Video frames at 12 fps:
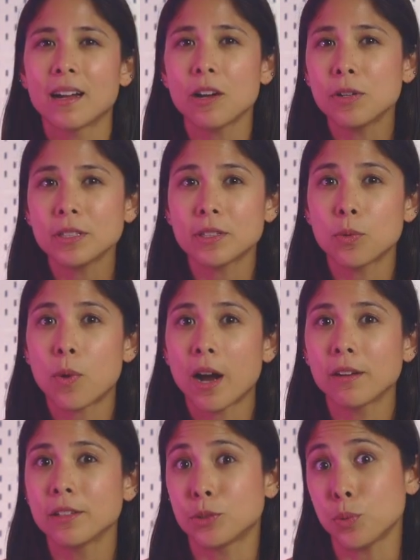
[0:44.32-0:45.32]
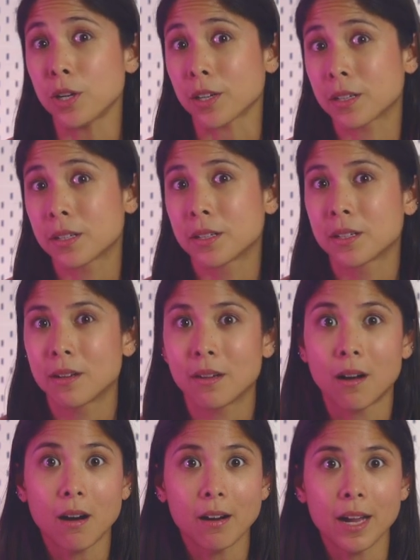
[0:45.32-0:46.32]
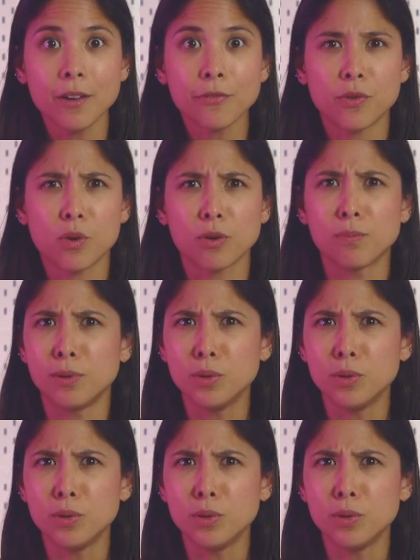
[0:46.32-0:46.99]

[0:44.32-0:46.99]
How does the wireless work? RF or